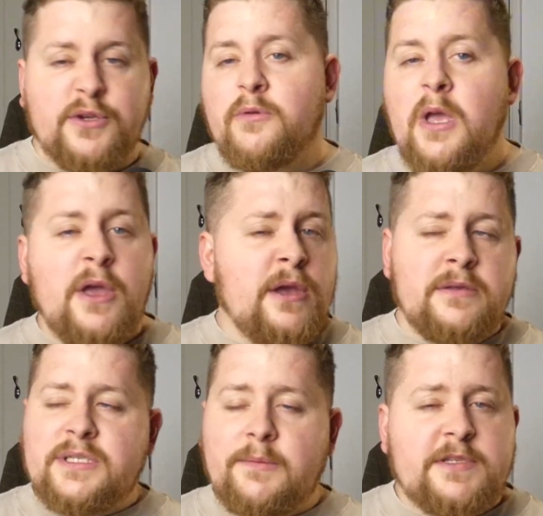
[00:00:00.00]
to,
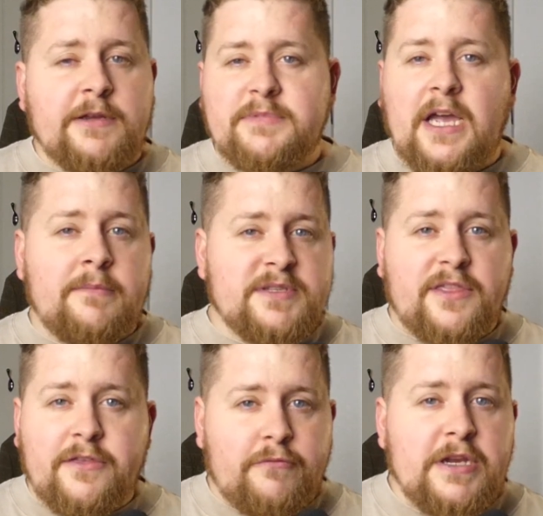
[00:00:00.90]
sometimes up to
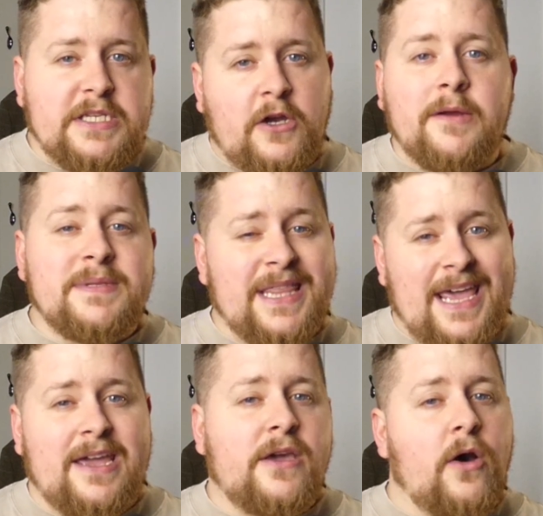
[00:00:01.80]
3 times
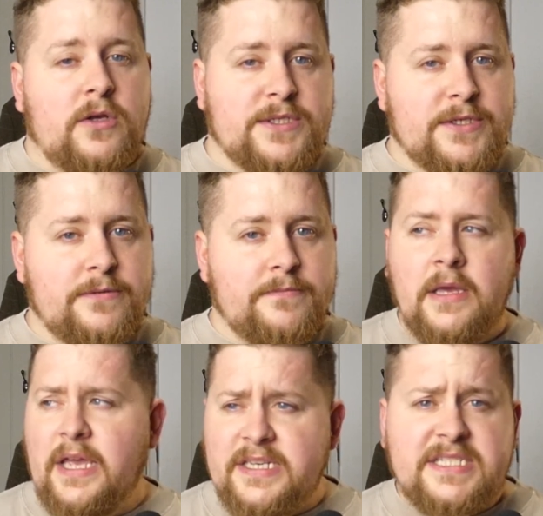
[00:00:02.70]
their cost.
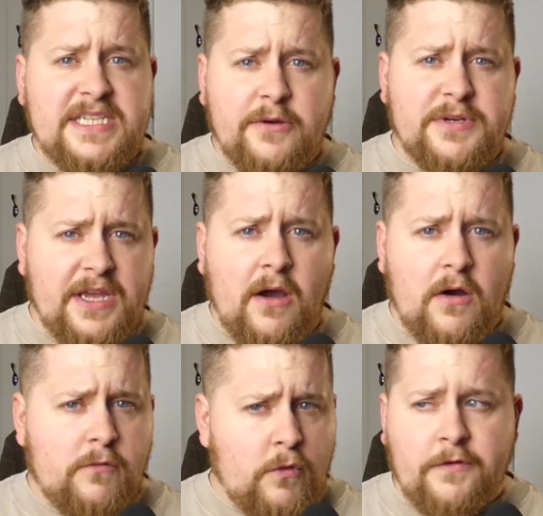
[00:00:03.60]
And
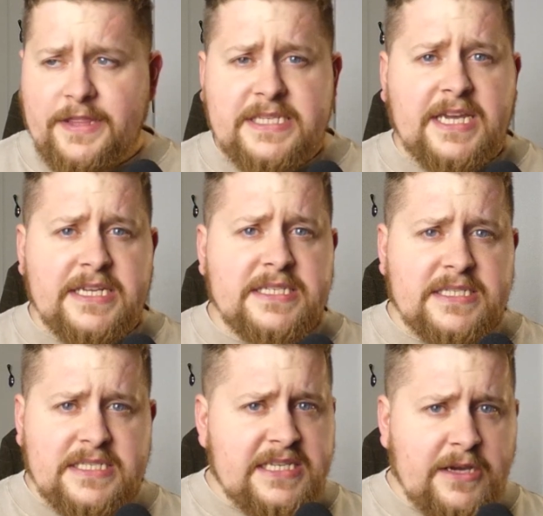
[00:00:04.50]
TLDR, or in this
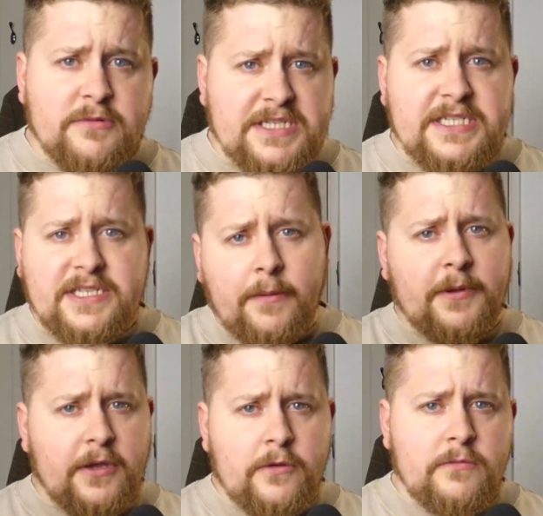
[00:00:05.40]
case
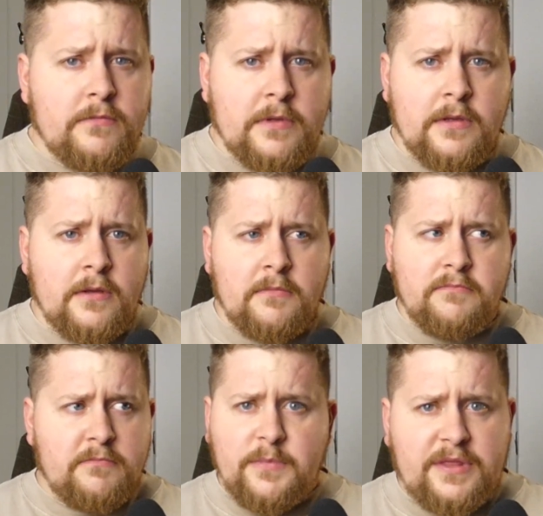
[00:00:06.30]
TLDW,
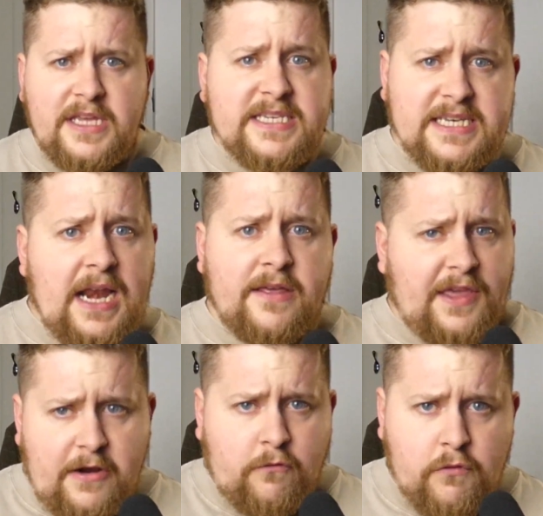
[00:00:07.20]
they're stellar,
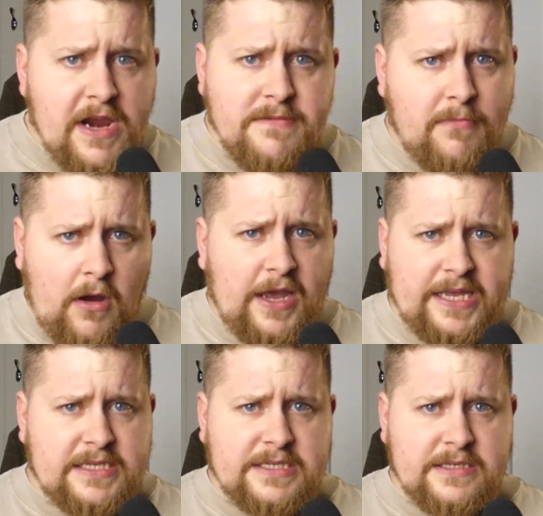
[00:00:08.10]
they're great
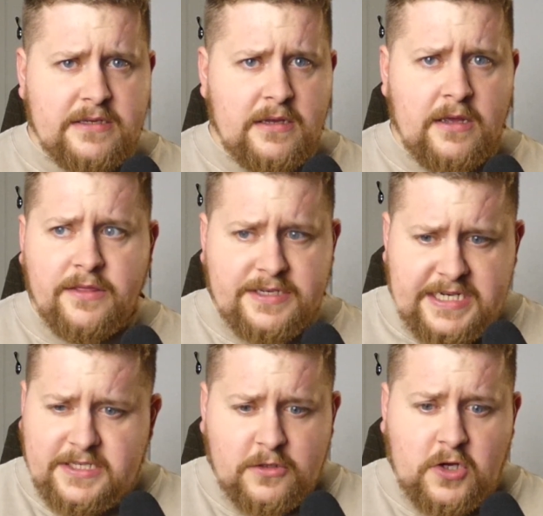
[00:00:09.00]
mice. The
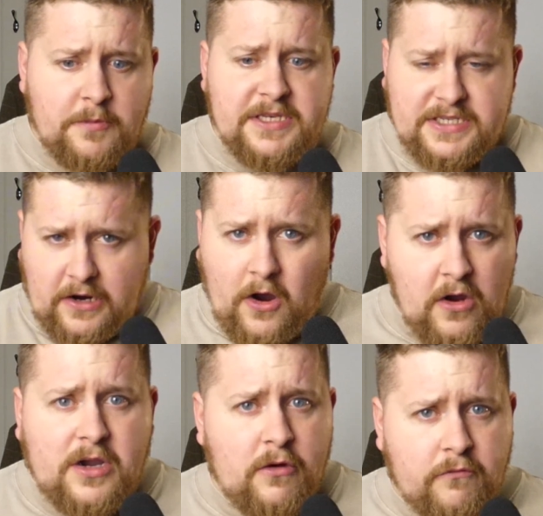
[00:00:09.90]
TikTok comments
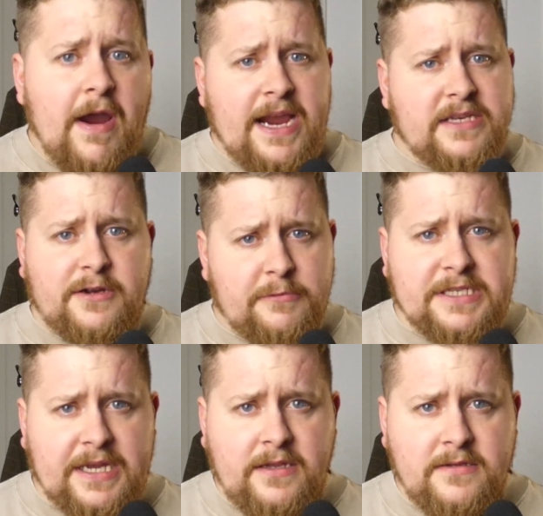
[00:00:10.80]
are correct, I
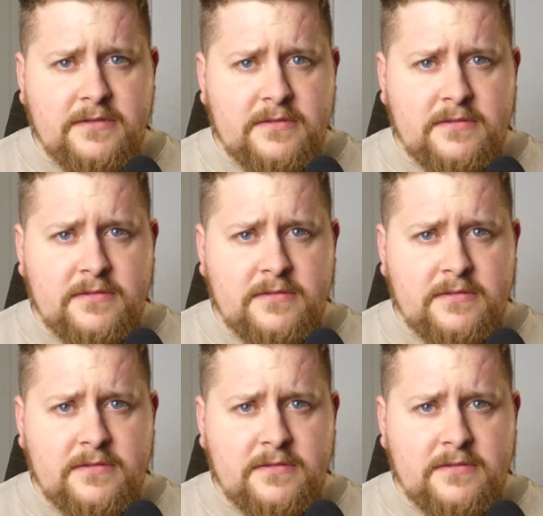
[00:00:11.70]
would say.